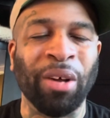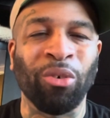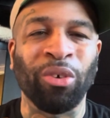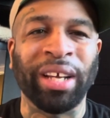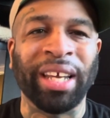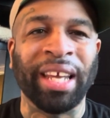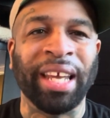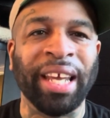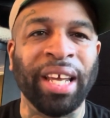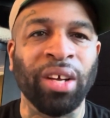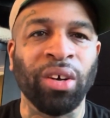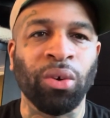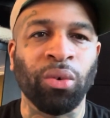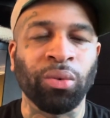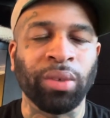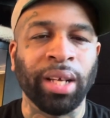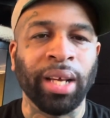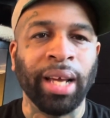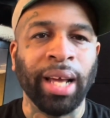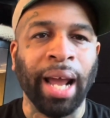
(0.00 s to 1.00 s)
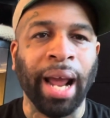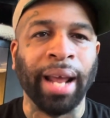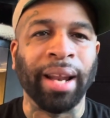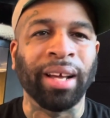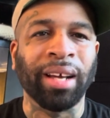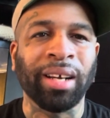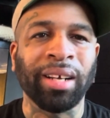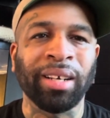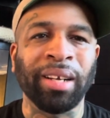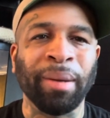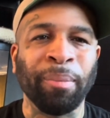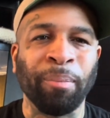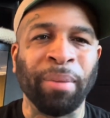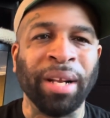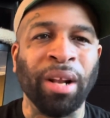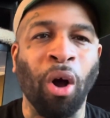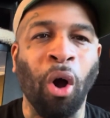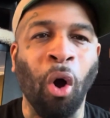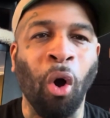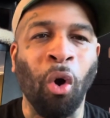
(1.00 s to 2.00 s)
were killed, and it could have been
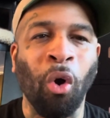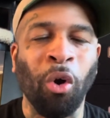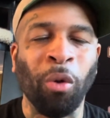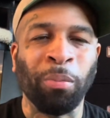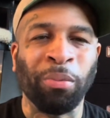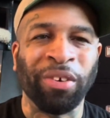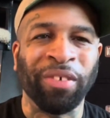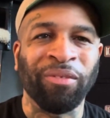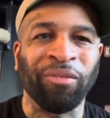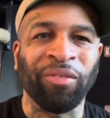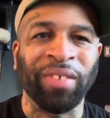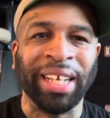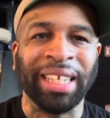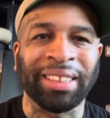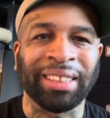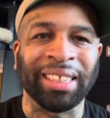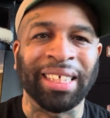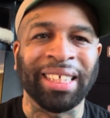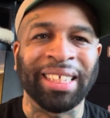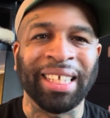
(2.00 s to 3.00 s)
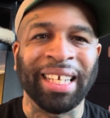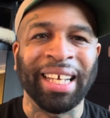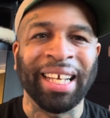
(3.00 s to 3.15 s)
all prevented.